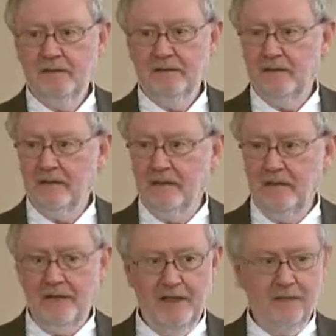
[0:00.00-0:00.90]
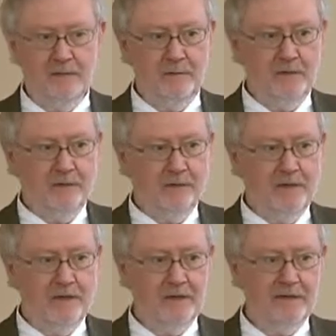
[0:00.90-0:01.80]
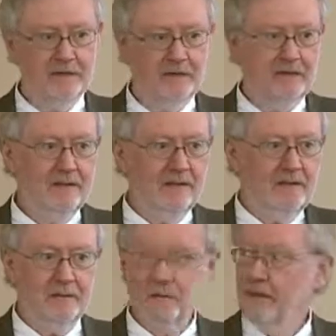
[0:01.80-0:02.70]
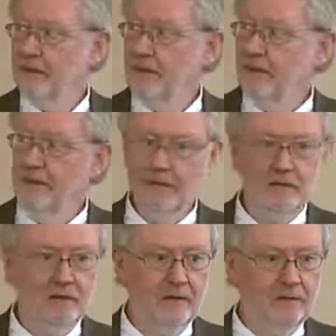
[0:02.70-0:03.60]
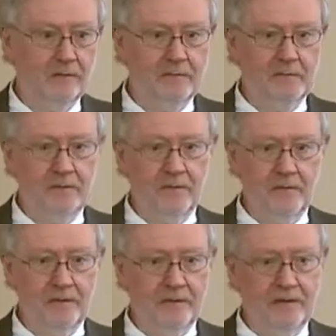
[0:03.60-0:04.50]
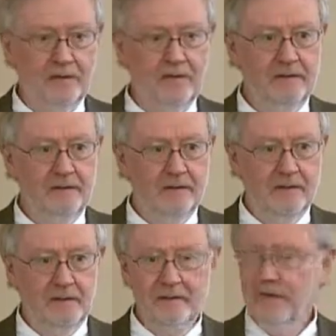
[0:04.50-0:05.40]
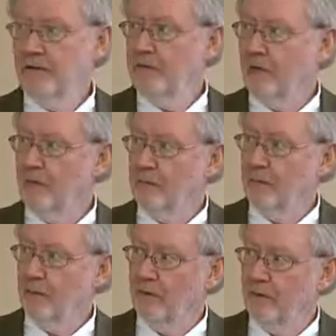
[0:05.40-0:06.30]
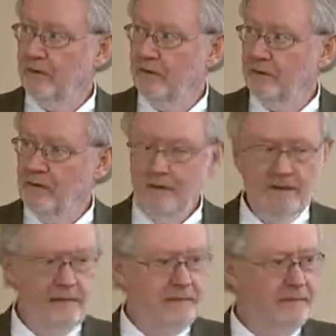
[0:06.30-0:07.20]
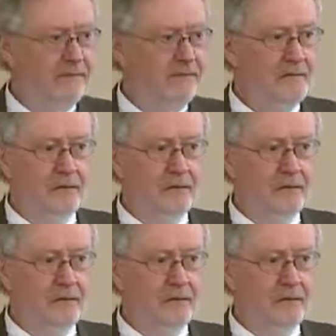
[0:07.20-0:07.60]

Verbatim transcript: that they have for Bristol Bay, and we're going to get it into our, into our data and get it into our reporting. Even if they're